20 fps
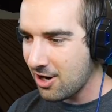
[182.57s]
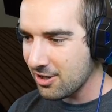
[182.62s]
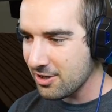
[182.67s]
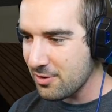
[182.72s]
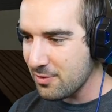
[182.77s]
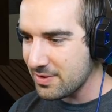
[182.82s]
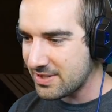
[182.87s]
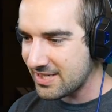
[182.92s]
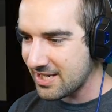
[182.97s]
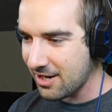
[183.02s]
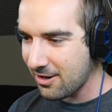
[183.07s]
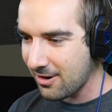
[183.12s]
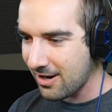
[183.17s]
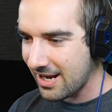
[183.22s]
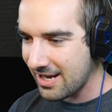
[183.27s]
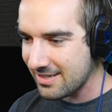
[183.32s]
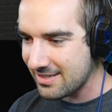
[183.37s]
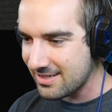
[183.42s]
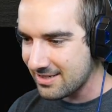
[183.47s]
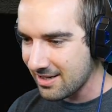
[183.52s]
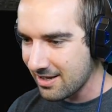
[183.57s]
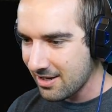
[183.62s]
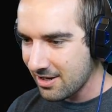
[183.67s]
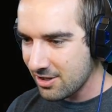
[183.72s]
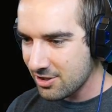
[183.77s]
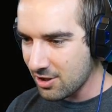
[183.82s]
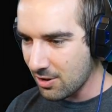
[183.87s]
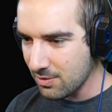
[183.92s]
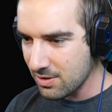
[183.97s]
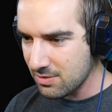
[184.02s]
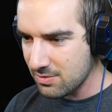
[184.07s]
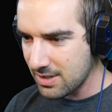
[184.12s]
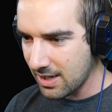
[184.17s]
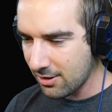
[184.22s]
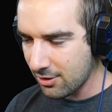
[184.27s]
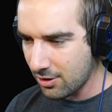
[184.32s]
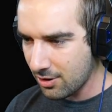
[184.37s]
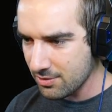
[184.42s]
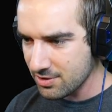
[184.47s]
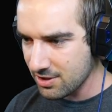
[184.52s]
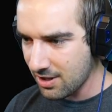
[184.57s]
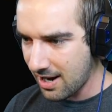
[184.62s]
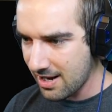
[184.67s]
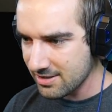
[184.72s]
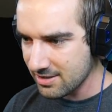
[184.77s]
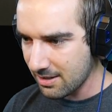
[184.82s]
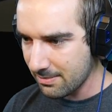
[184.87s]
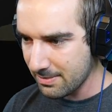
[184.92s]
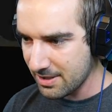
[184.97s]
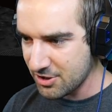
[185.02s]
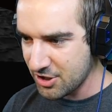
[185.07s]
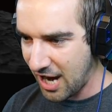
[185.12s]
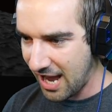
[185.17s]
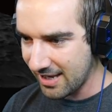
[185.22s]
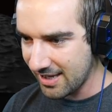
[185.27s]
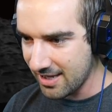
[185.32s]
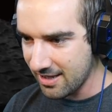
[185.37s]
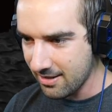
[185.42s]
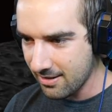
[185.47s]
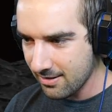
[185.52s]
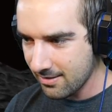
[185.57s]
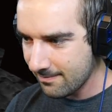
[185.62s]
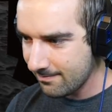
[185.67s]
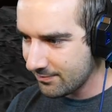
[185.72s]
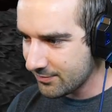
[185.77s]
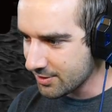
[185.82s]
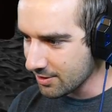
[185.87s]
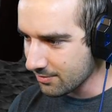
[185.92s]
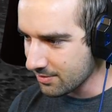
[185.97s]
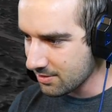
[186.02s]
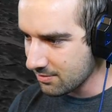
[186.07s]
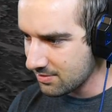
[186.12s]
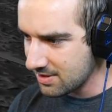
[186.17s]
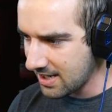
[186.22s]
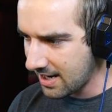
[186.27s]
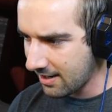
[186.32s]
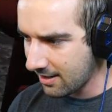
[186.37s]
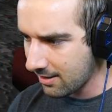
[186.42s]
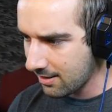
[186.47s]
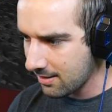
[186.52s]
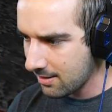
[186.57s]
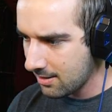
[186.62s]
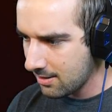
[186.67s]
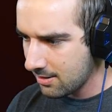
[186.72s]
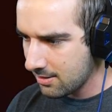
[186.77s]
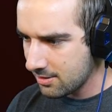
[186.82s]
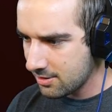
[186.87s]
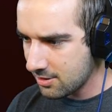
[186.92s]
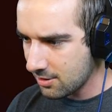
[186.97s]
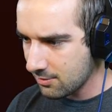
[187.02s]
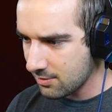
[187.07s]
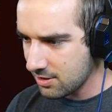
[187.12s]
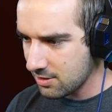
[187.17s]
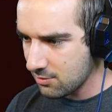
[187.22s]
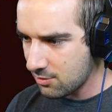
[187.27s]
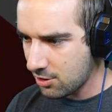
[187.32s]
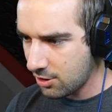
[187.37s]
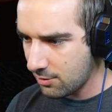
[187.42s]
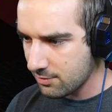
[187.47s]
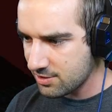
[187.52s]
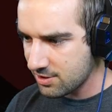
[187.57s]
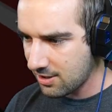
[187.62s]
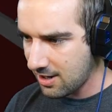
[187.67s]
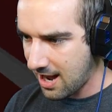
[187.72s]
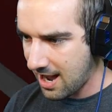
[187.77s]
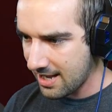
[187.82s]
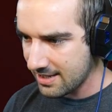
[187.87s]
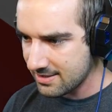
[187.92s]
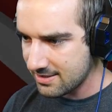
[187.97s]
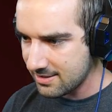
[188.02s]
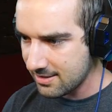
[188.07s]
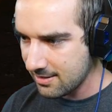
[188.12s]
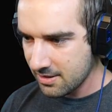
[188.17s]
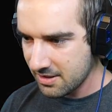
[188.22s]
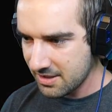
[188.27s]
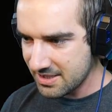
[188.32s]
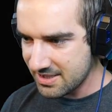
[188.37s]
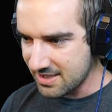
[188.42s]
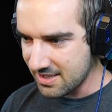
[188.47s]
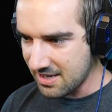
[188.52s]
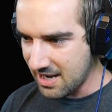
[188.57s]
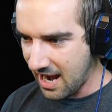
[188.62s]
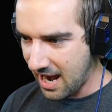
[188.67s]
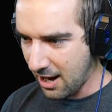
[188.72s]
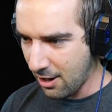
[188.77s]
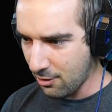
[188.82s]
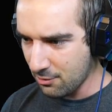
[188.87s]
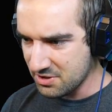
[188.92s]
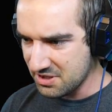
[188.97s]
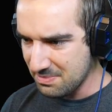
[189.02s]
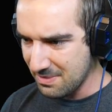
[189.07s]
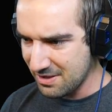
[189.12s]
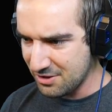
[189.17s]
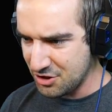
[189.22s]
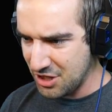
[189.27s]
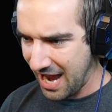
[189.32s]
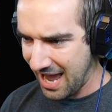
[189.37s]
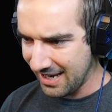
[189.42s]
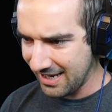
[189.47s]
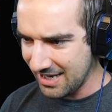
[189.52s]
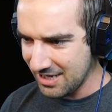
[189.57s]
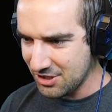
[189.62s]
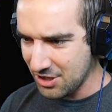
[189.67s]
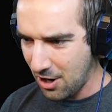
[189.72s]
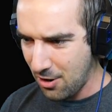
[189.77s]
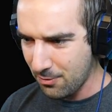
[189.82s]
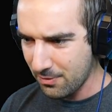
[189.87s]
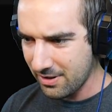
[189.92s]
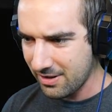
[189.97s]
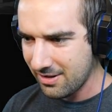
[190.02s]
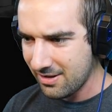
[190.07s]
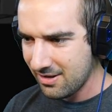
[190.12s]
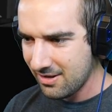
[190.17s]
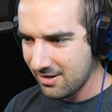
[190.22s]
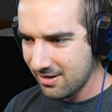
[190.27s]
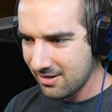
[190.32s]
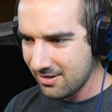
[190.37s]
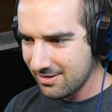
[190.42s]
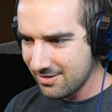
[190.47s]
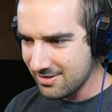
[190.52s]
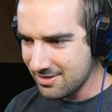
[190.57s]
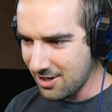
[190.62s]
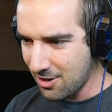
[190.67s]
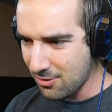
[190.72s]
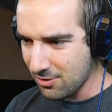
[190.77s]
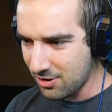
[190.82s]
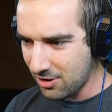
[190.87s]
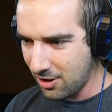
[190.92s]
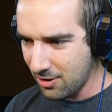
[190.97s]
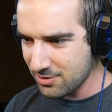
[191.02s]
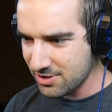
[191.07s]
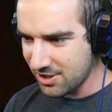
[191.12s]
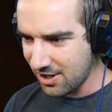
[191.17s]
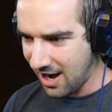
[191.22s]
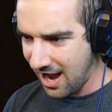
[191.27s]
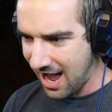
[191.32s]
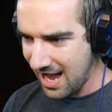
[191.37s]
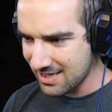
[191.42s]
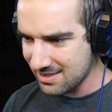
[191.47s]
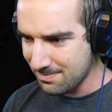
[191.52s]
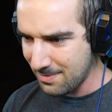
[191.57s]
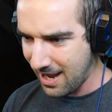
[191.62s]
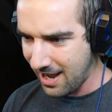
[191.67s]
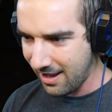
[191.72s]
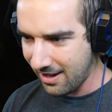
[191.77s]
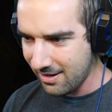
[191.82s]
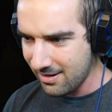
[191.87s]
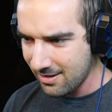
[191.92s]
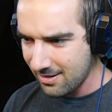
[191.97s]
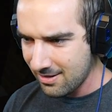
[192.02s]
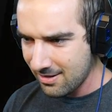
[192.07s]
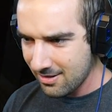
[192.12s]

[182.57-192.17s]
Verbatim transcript: Are you serious? Don't you dare close your eyes on me, Jackie. Don't you dare. Don't you close your eyes. Listen to Aerosmith, Jackie. Don't. Don't close your eyes, man.